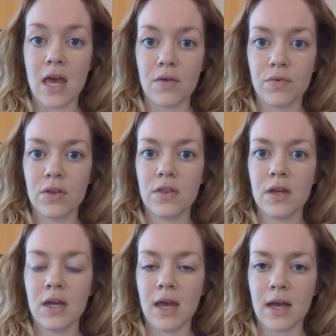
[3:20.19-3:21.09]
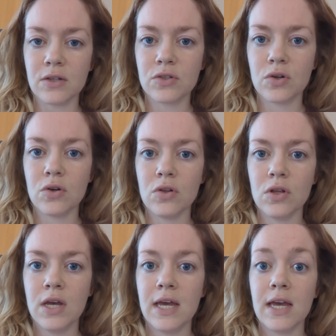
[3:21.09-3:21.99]
Everything
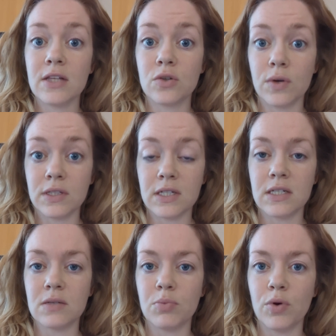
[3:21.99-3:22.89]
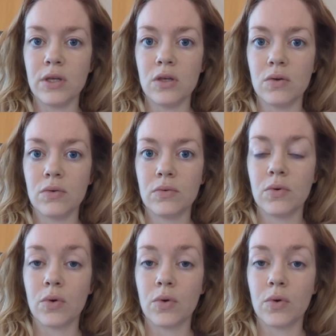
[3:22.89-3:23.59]
external is going to disappoint you